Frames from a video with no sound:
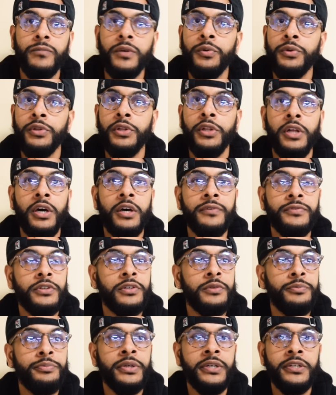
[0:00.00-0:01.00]
I would love
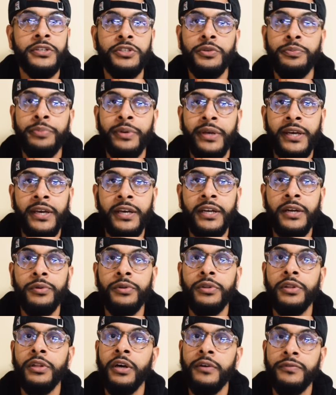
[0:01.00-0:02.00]
to compete in Japan. I
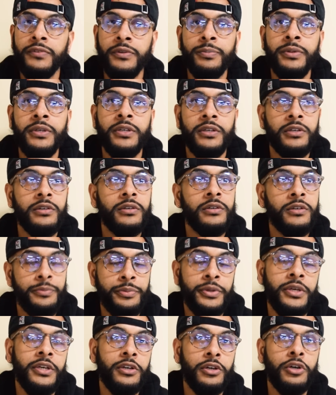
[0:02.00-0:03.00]
would love to compete in
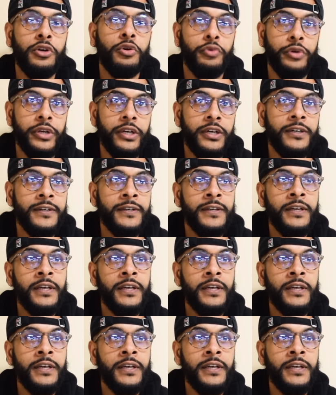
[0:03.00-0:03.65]
Korea.